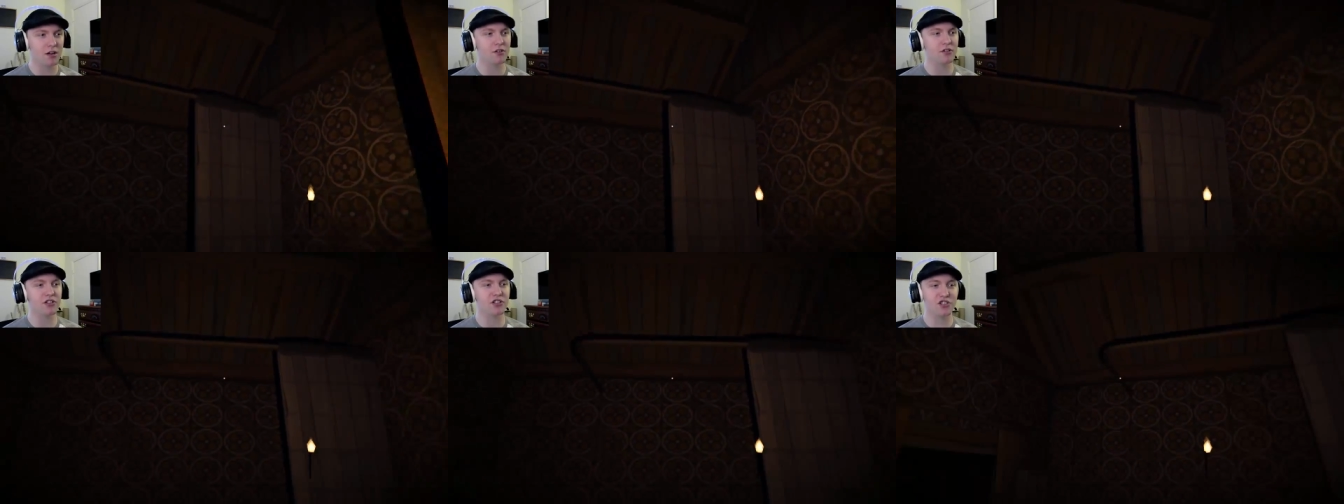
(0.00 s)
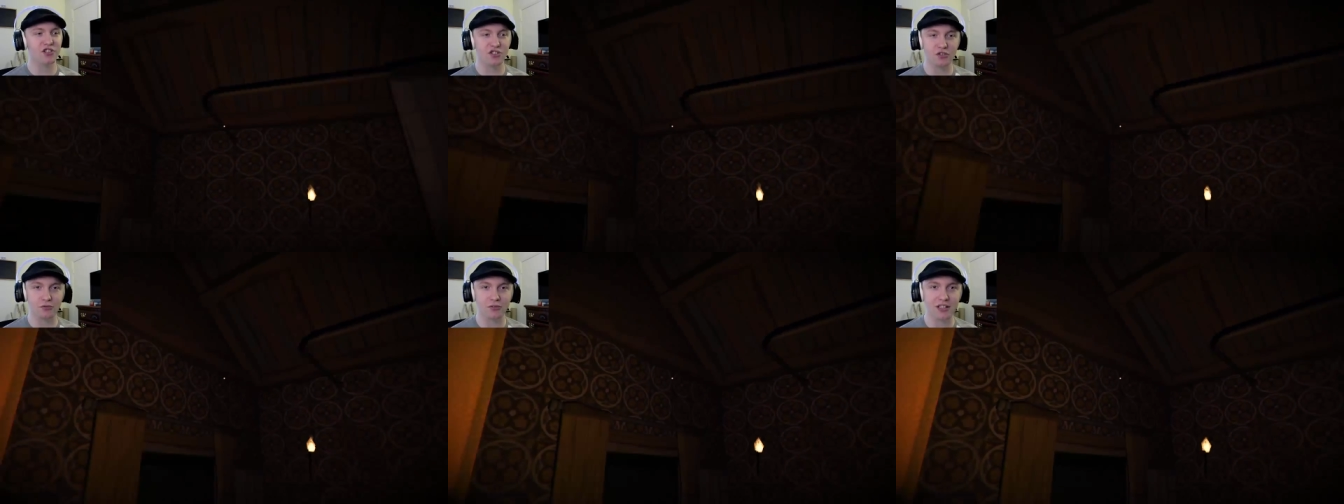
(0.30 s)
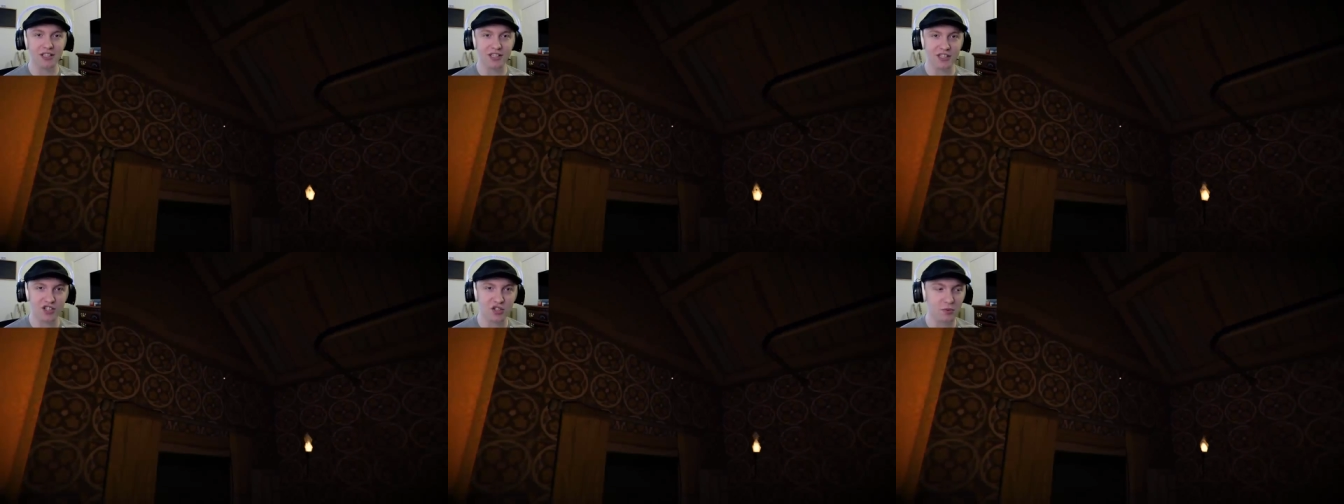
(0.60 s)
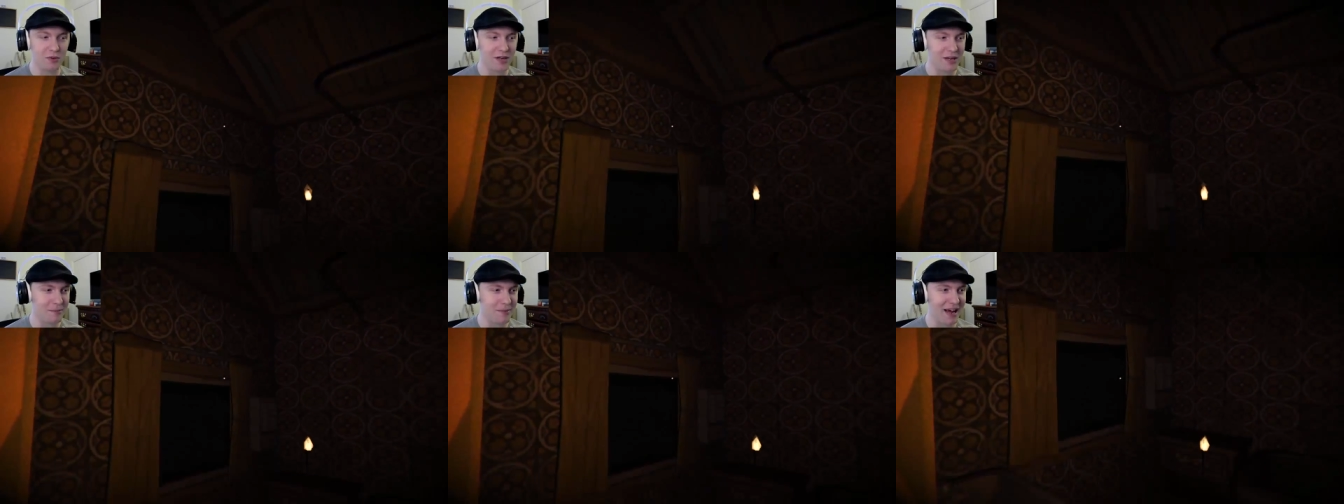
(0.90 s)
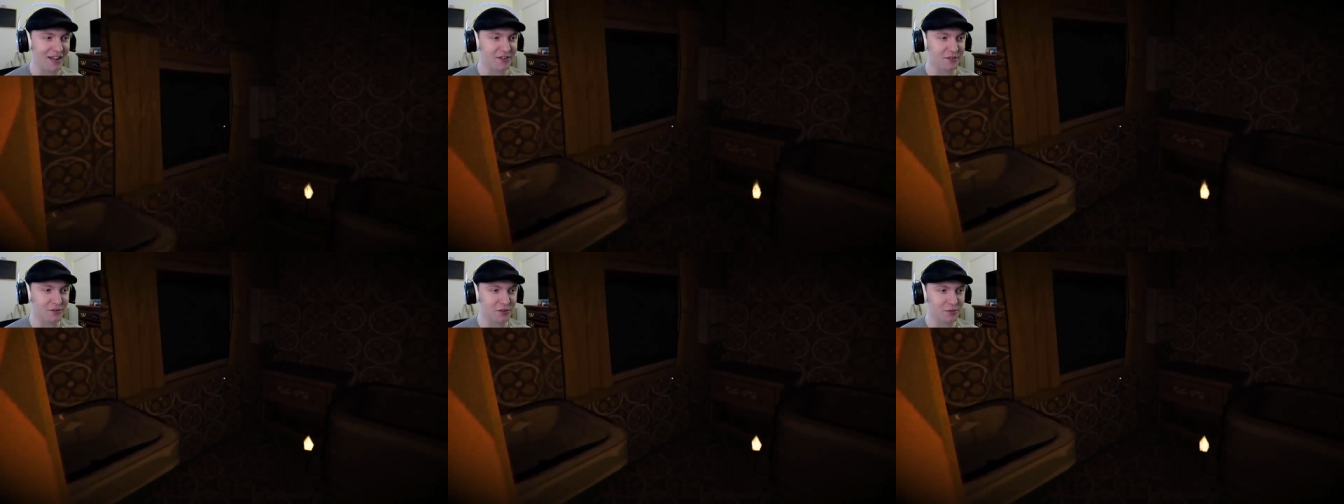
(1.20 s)
This is a really sweet
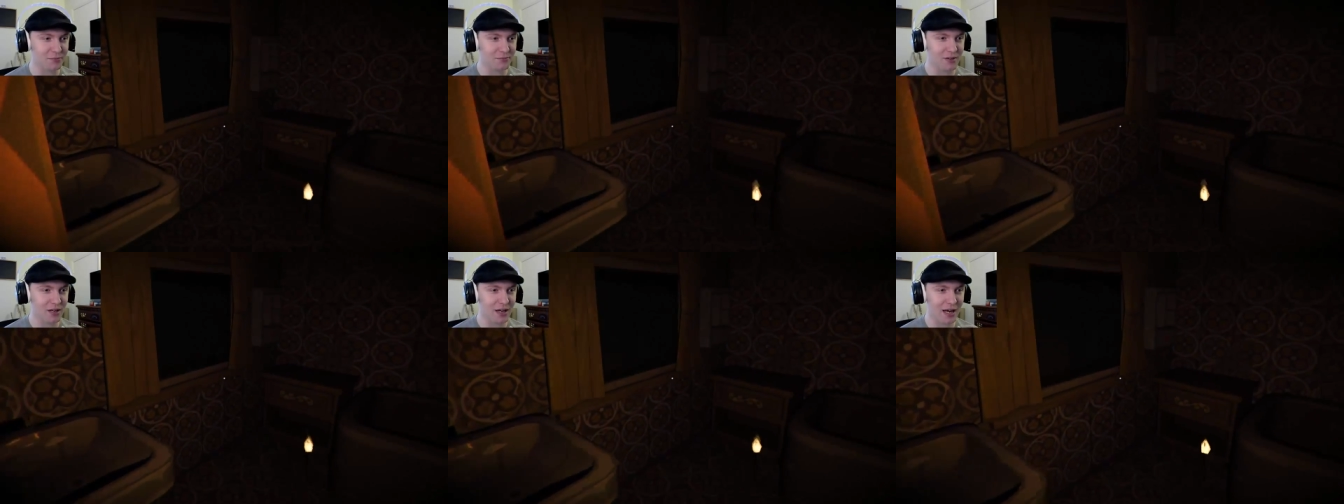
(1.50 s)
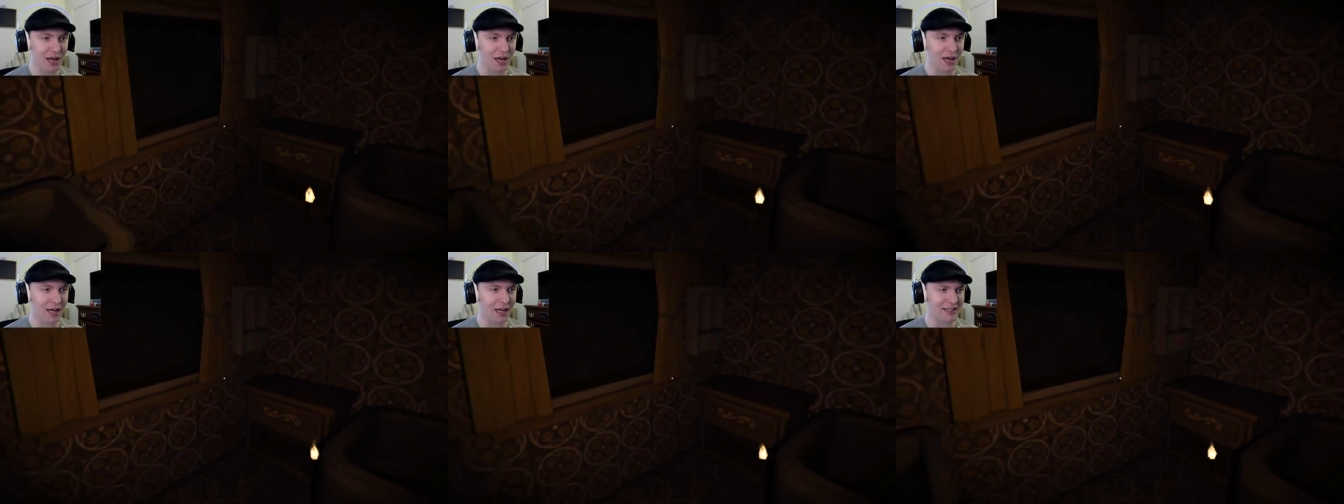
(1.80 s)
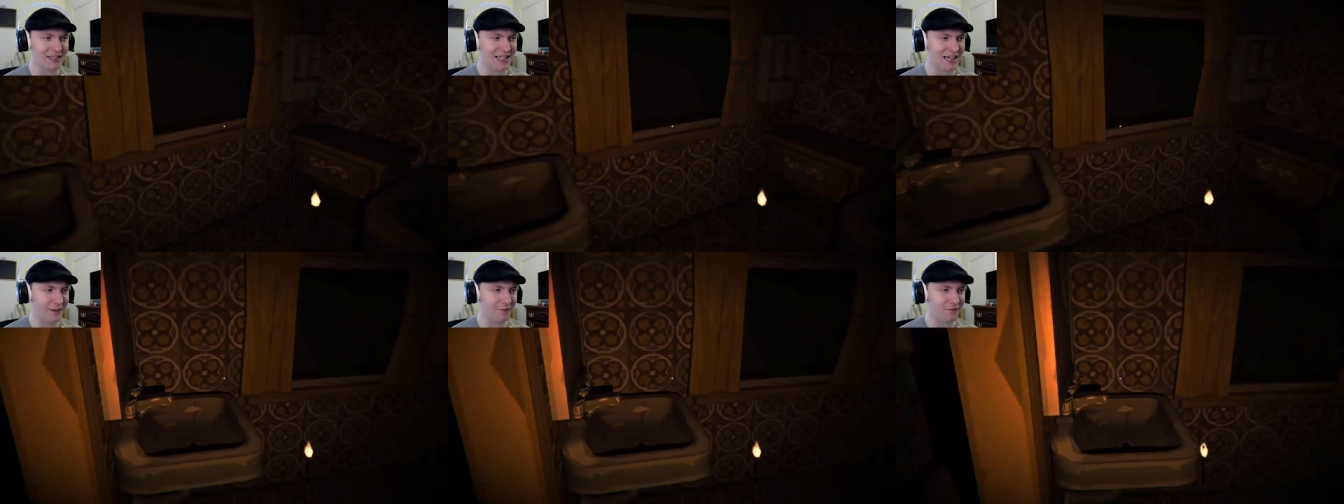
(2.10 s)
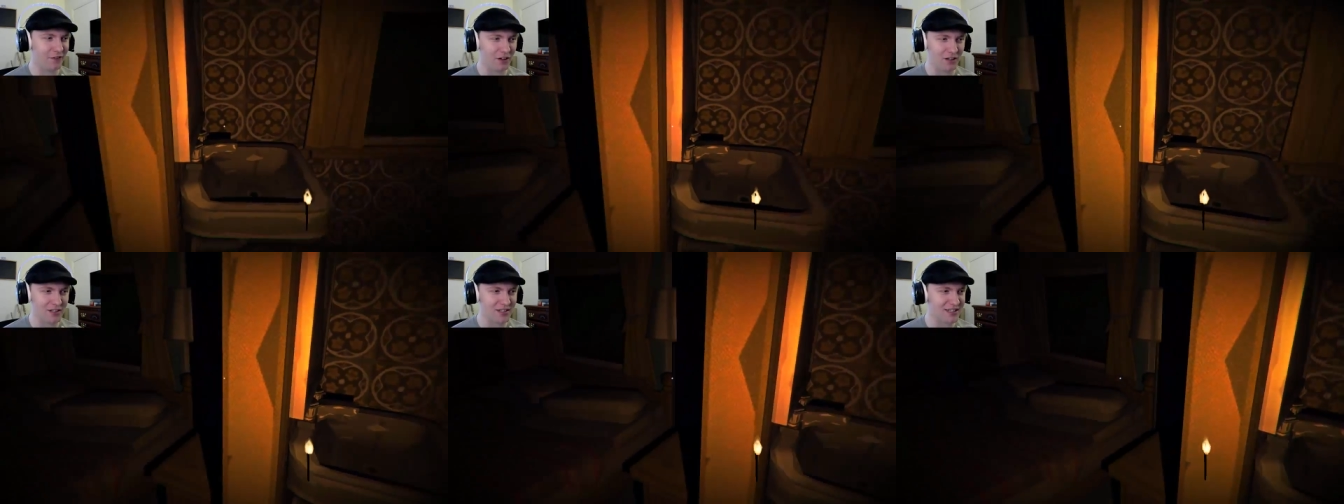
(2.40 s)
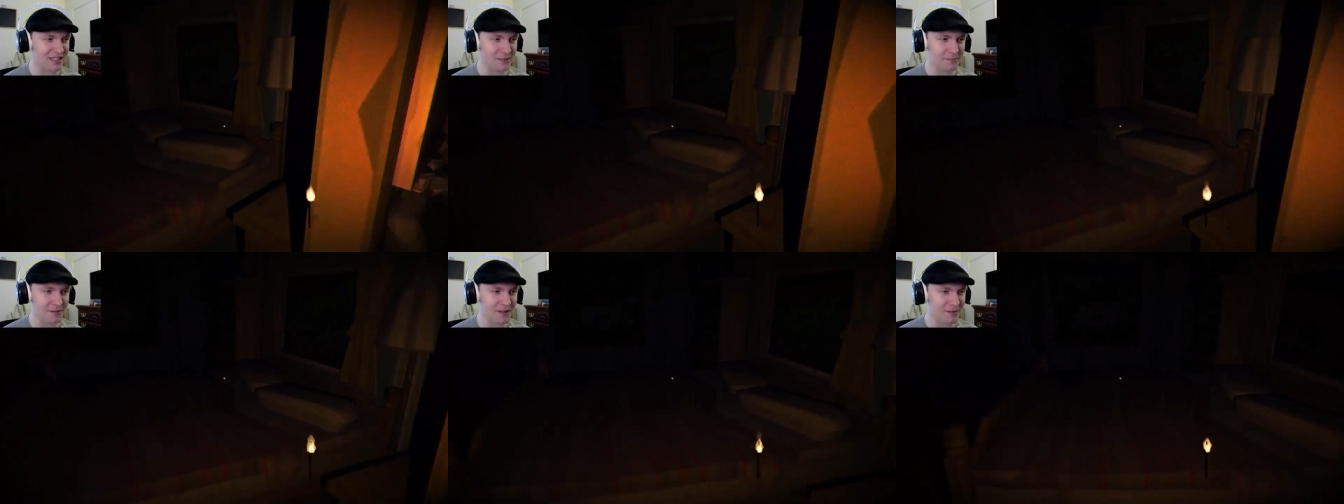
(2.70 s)
bathroom. Uh, did I fall
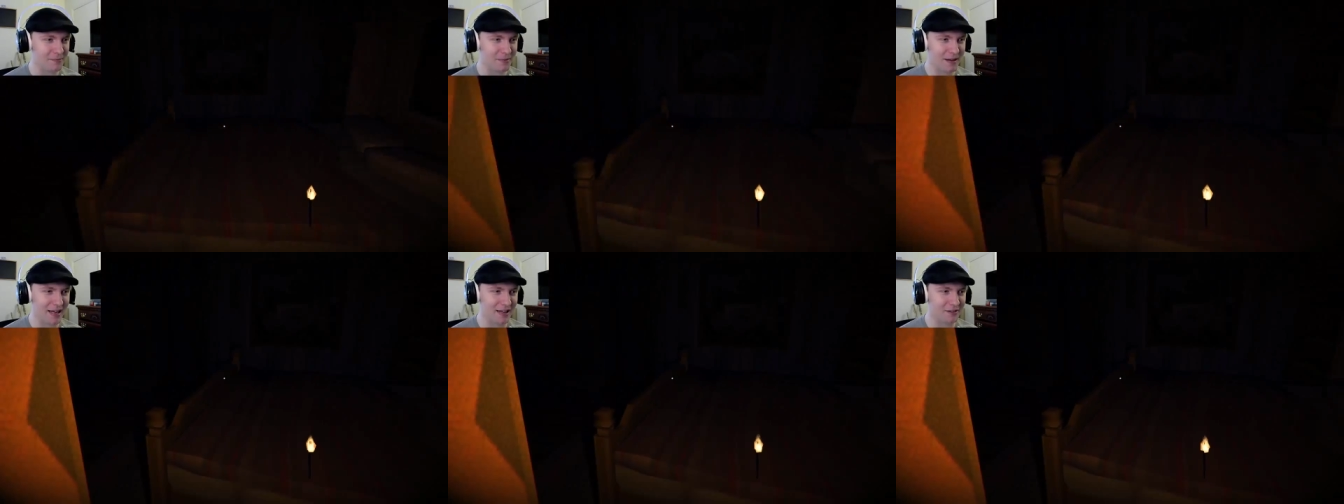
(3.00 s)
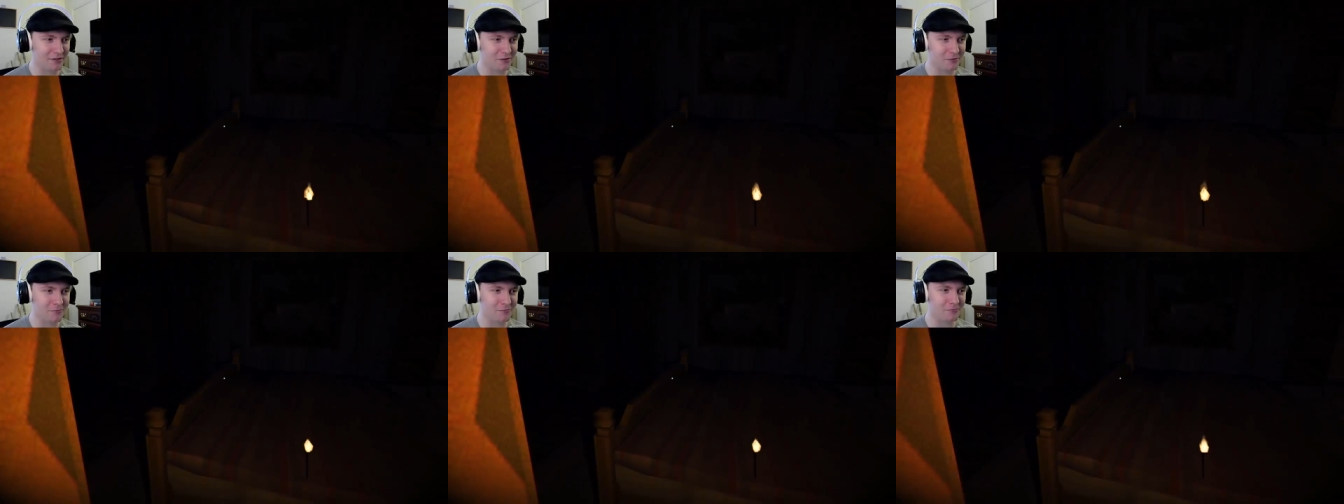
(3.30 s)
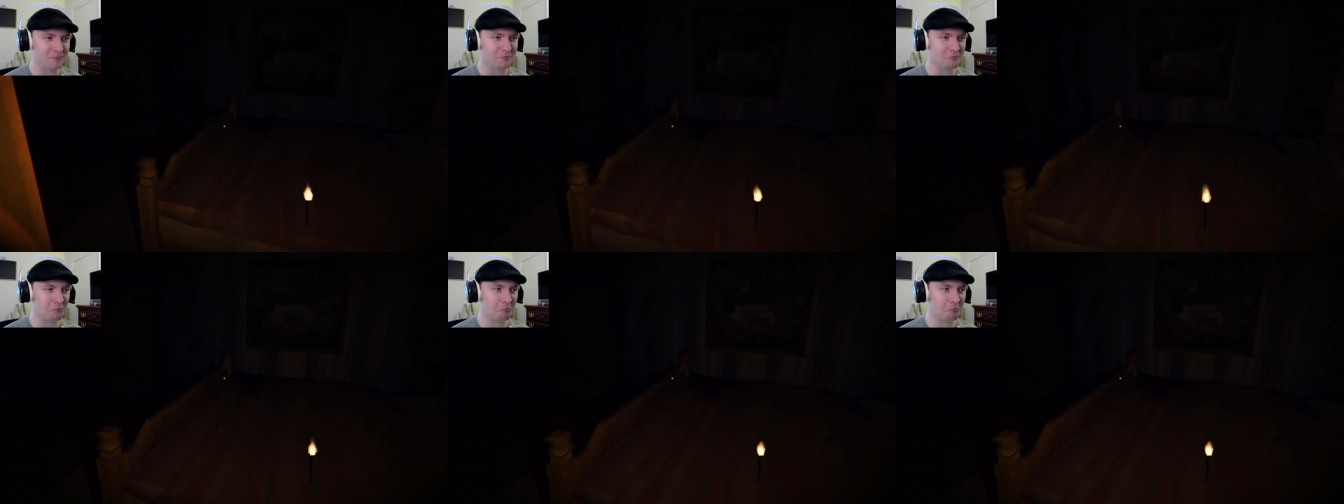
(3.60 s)
asleep in the bathroom?